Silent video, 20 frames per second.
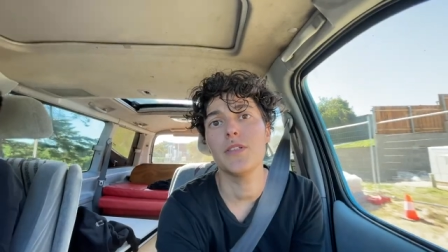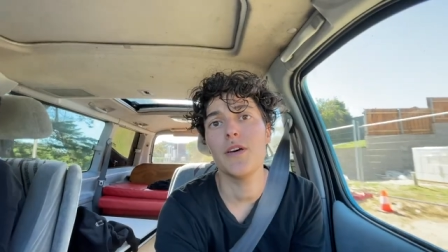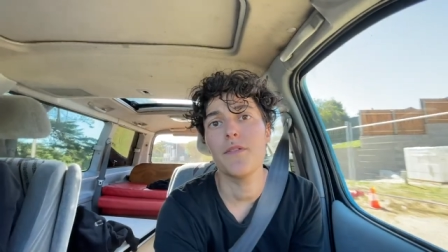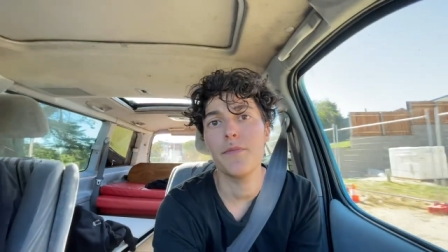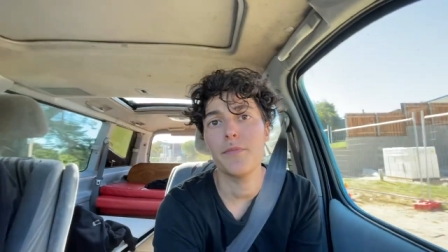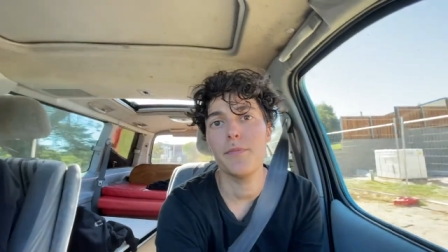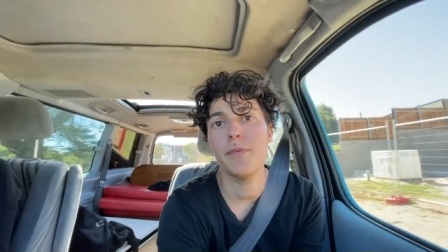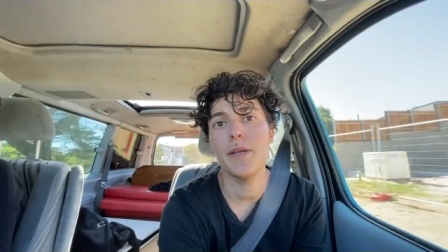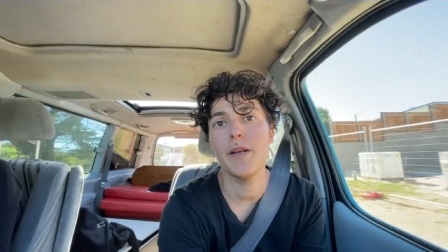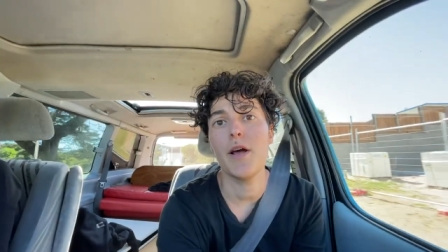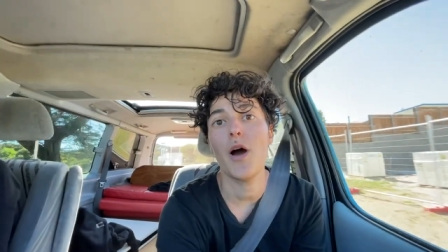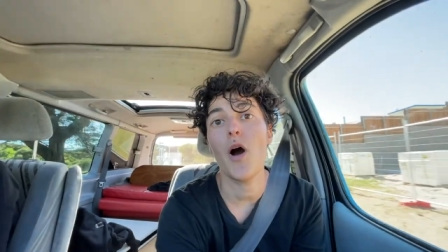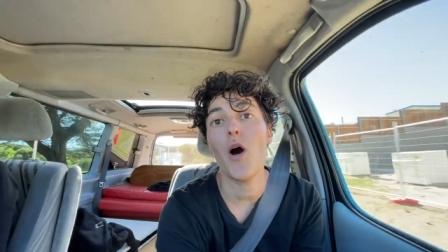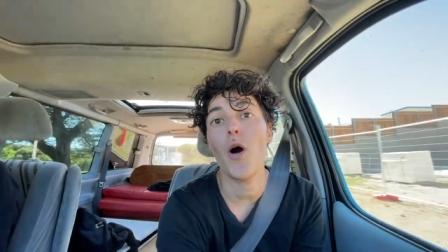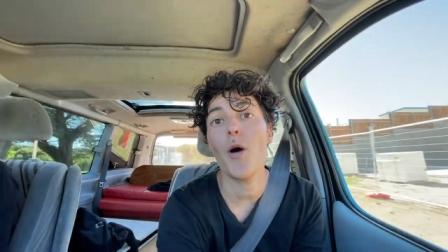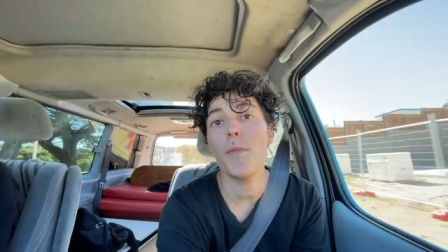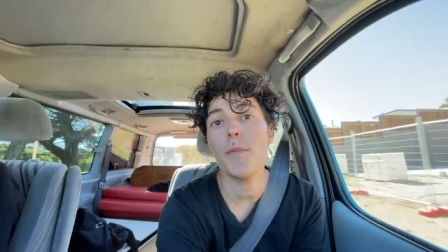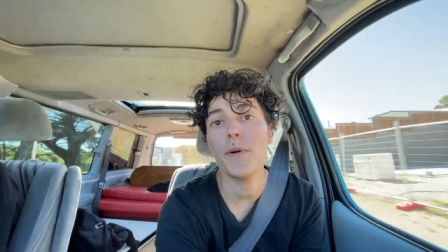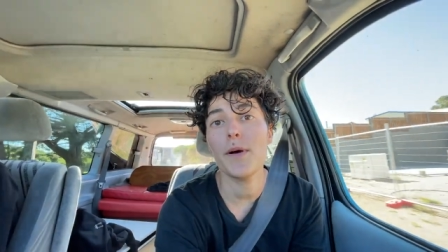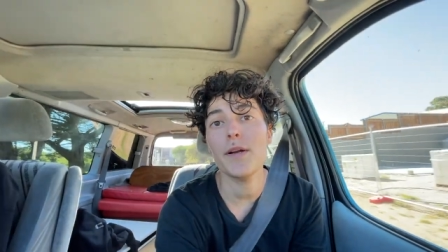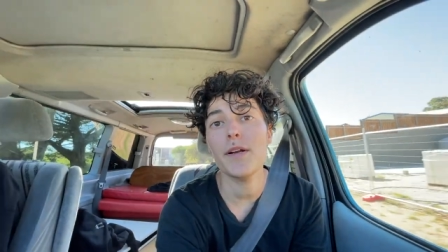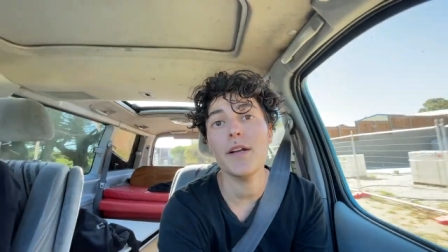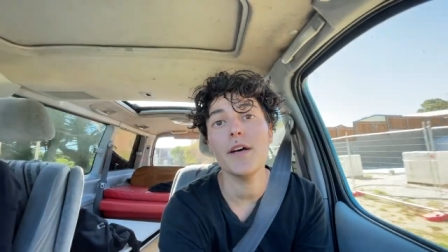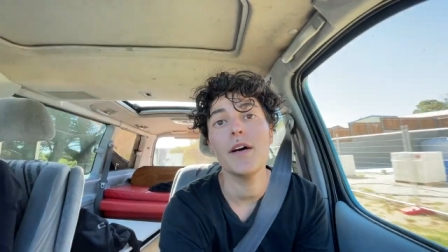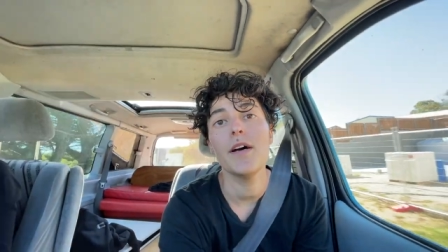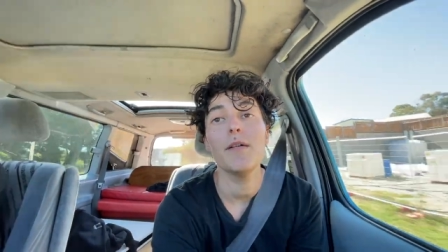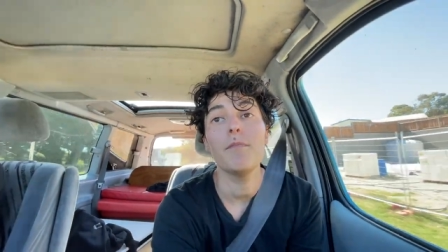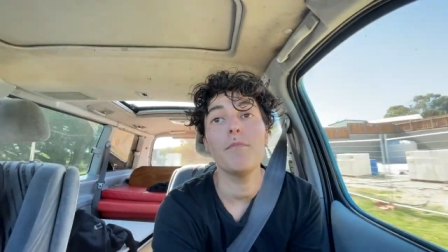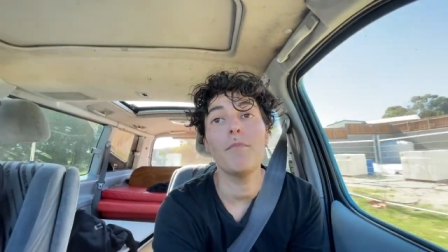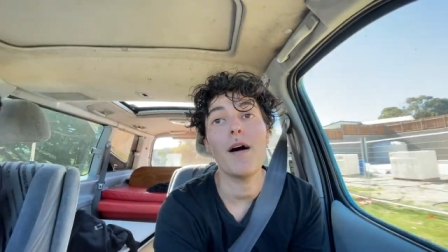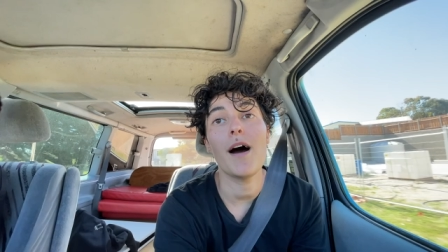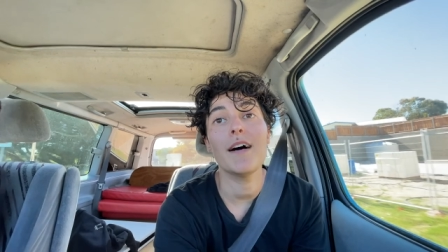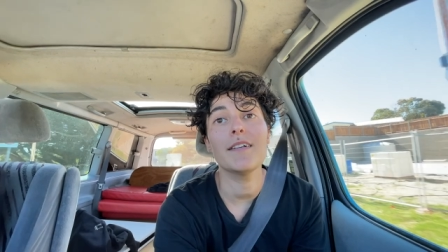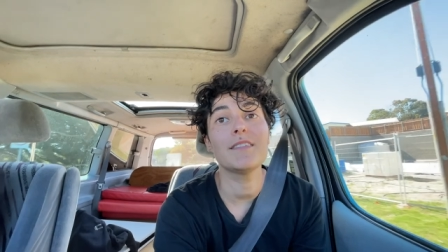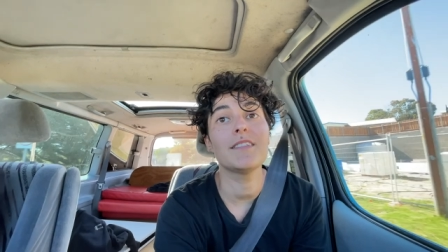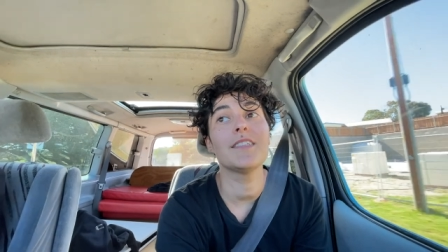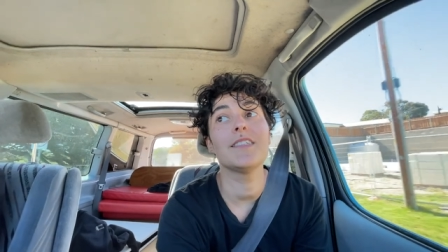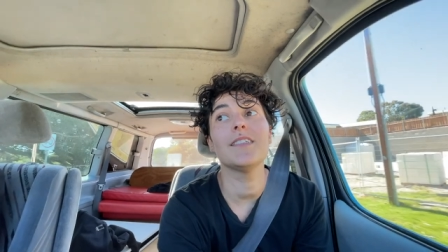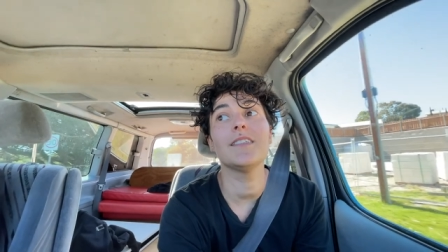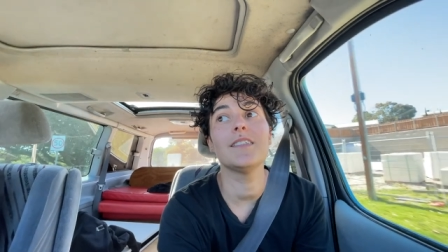have been open, but
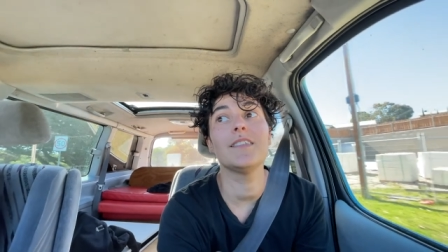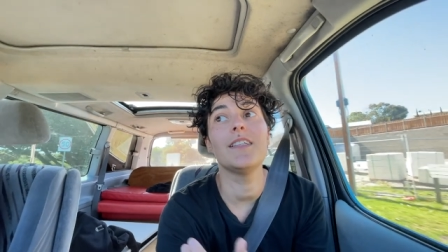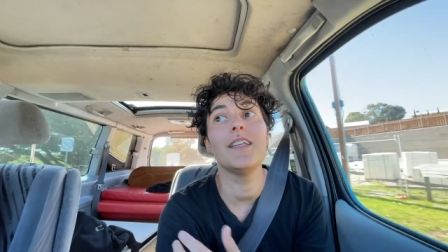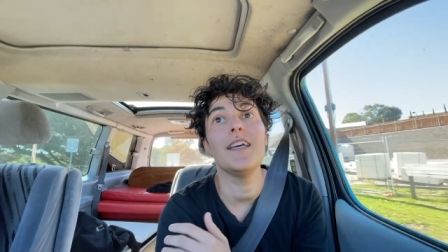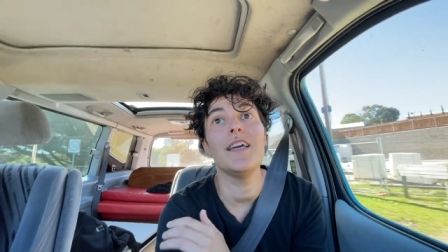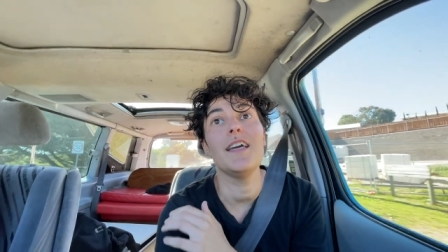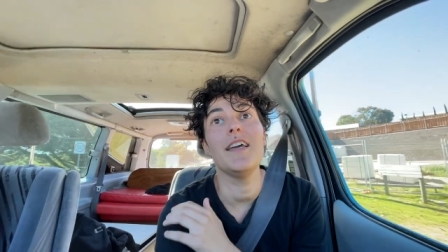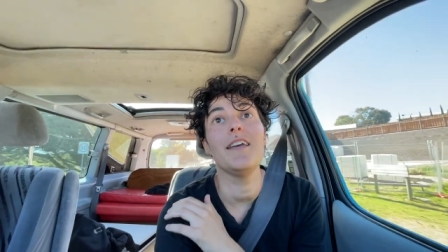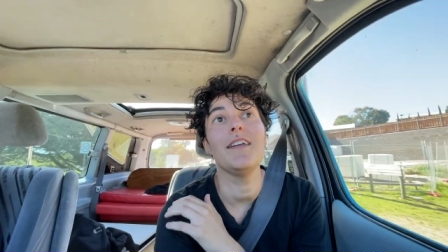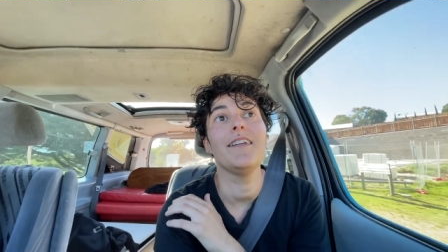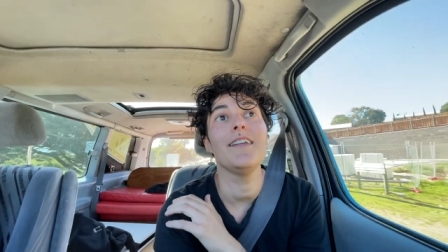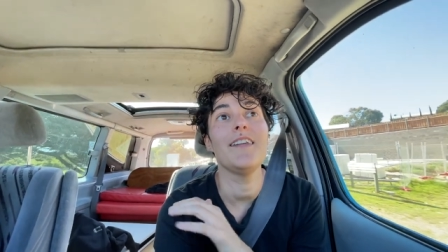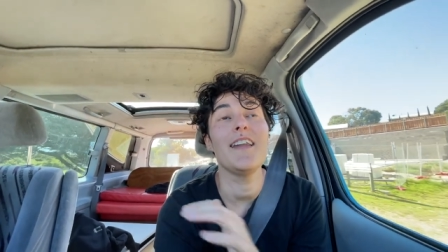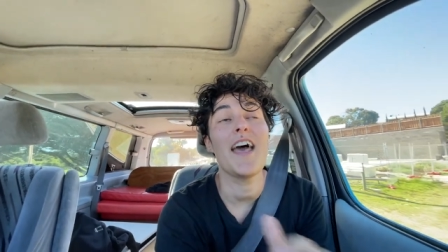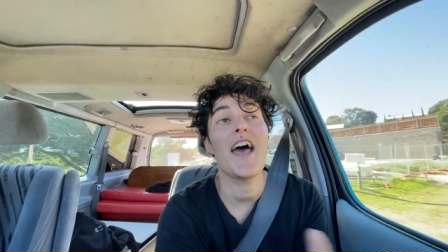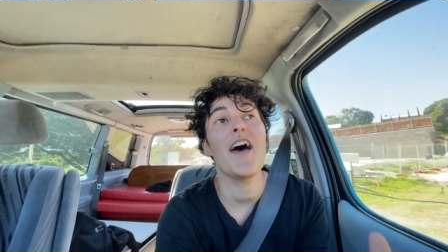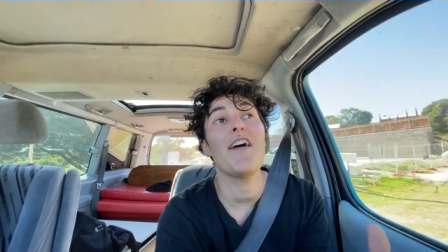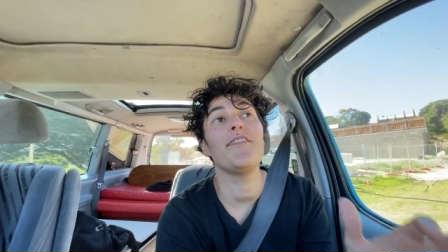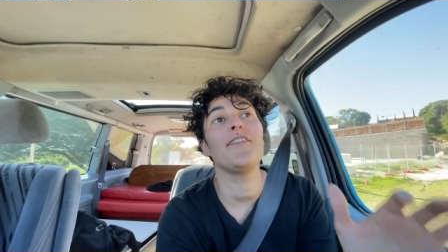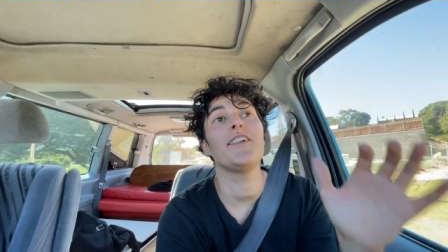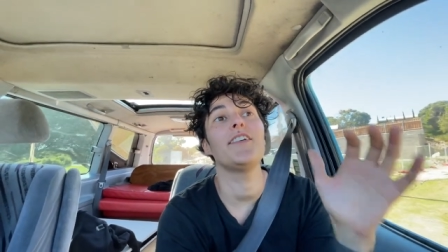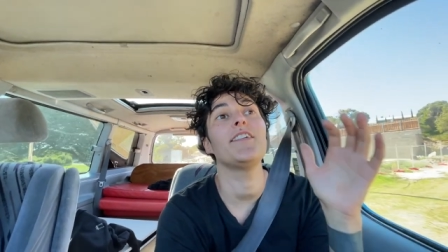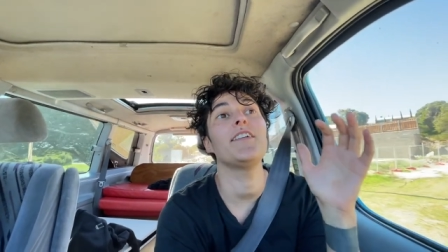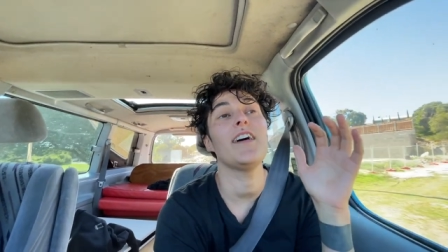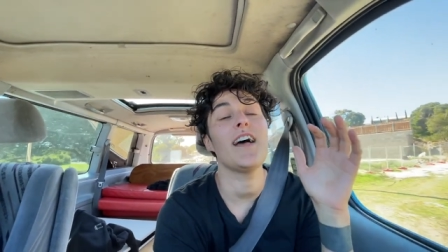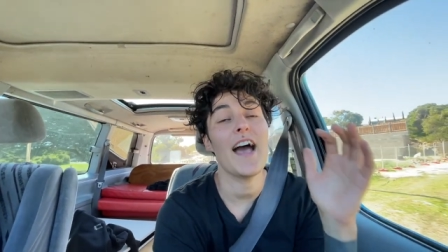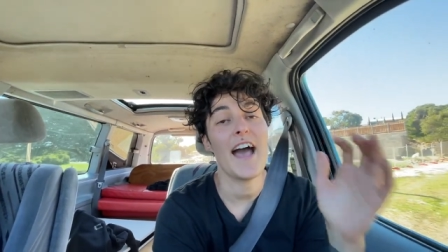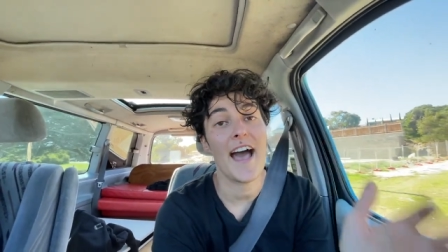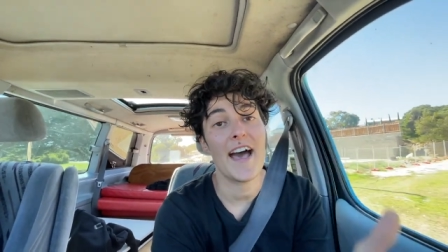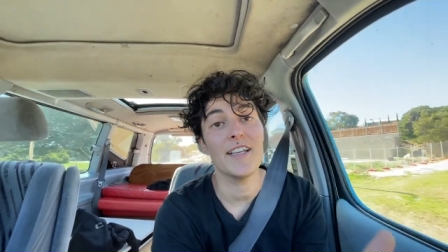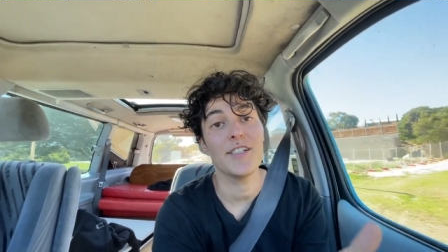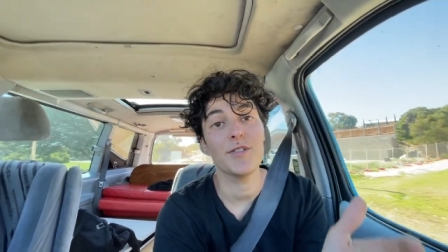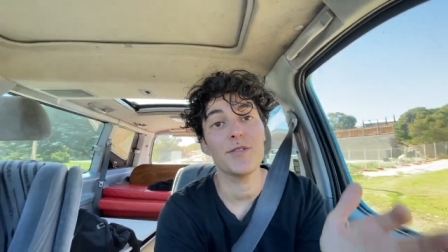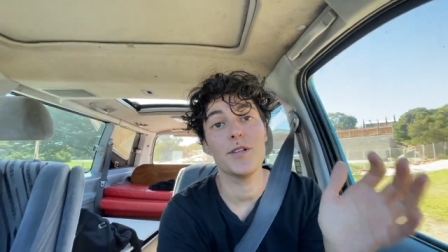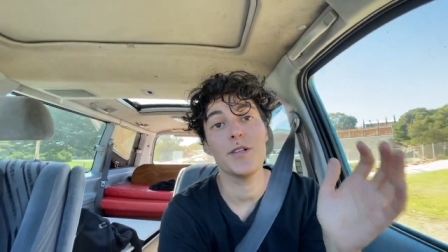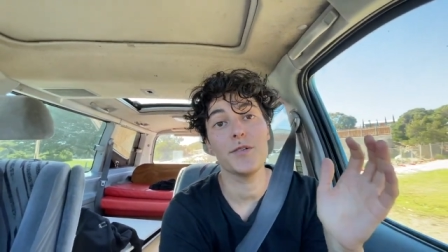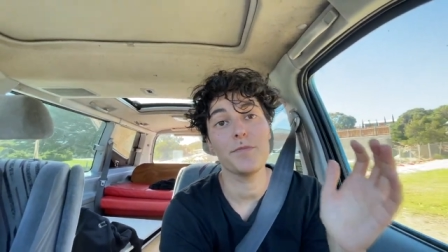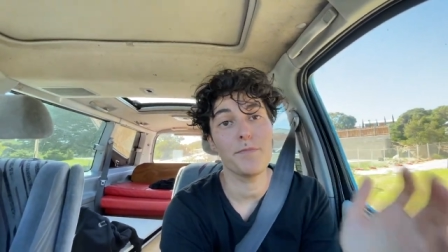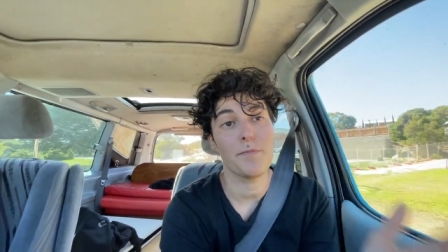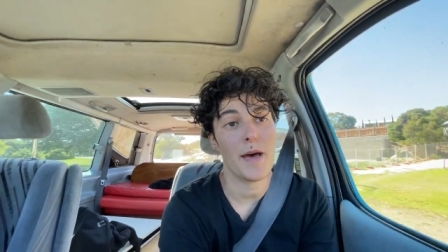they never
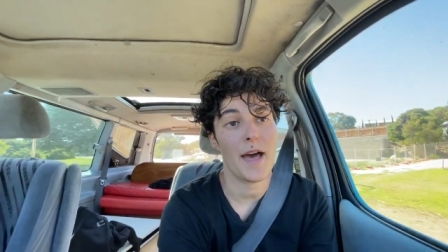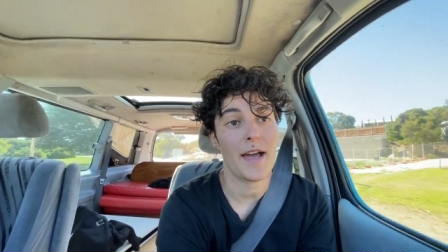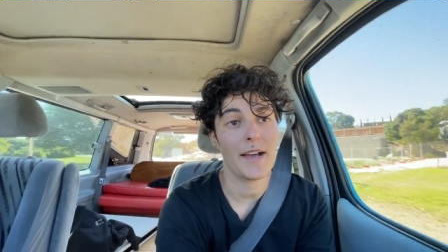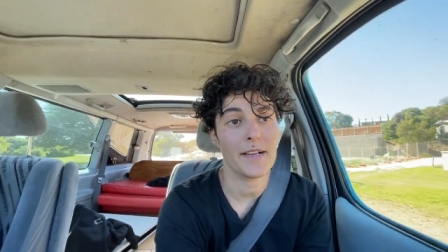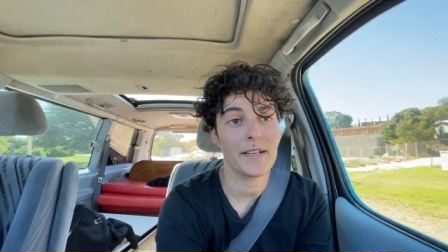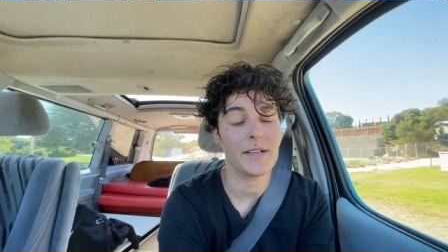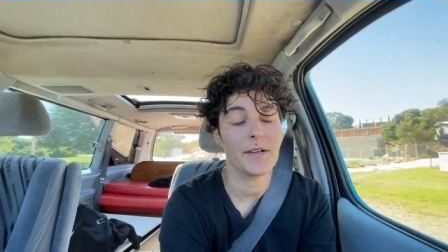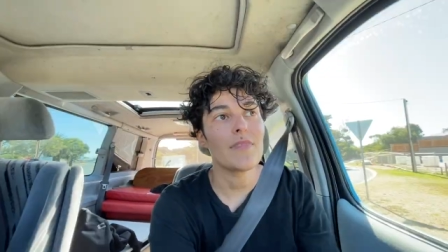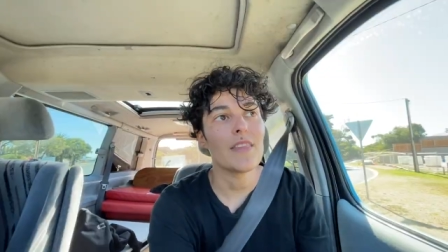answered back.